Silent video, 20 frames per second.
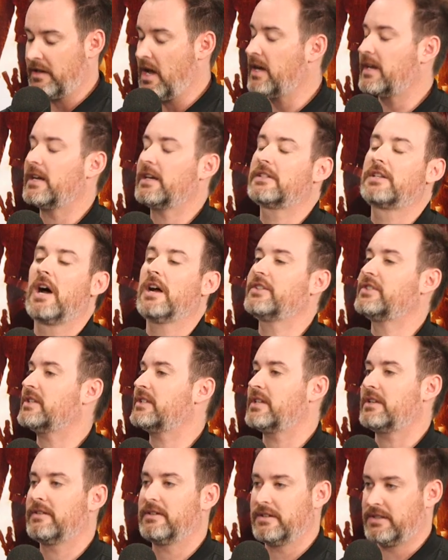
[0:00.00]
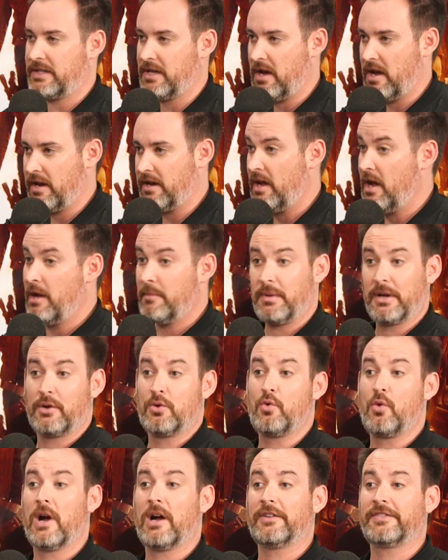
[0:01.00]
going to touch it till they're done. But
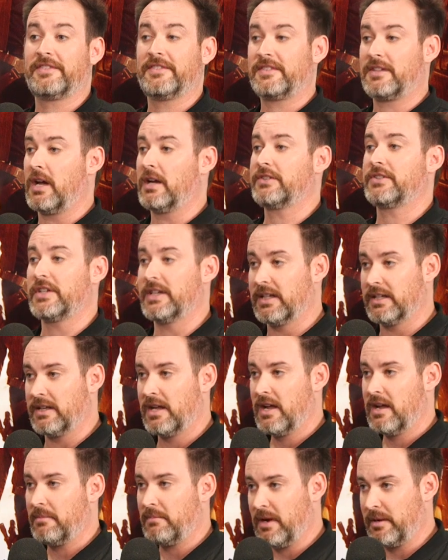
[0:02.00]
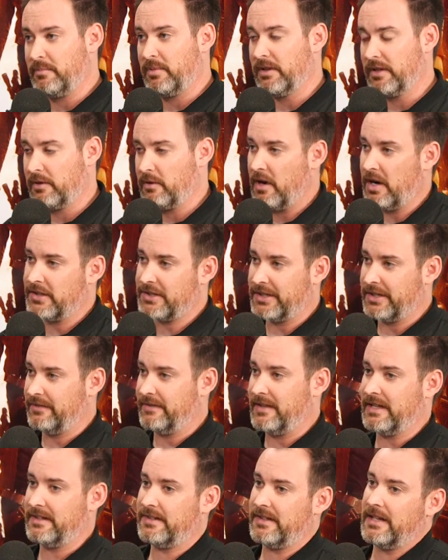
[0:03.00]
who else is touching it might be the question. If
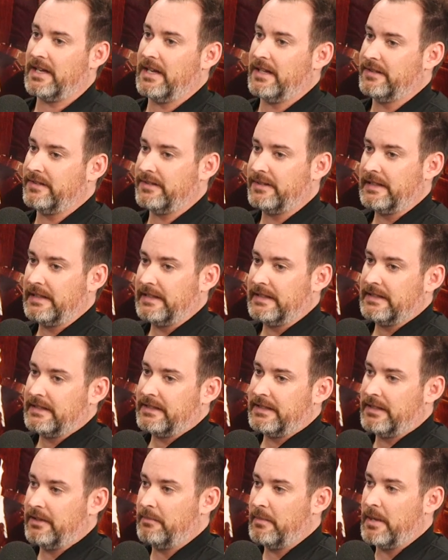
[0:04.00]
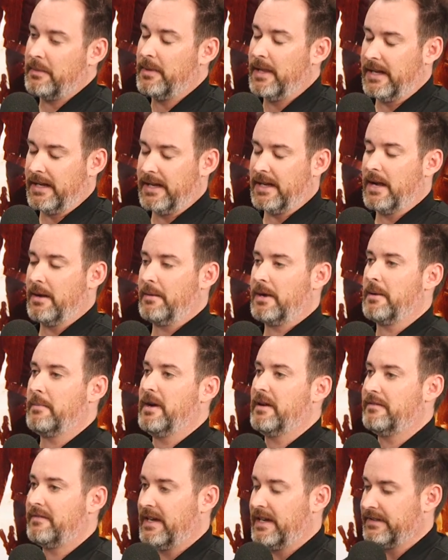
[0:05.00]
that's the case, you know, maybe they could come
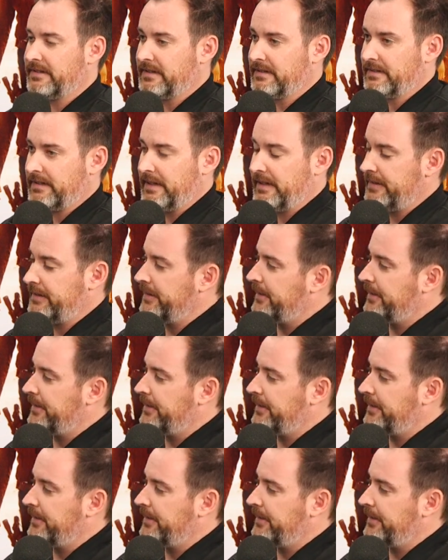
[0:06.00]
out faster. I don't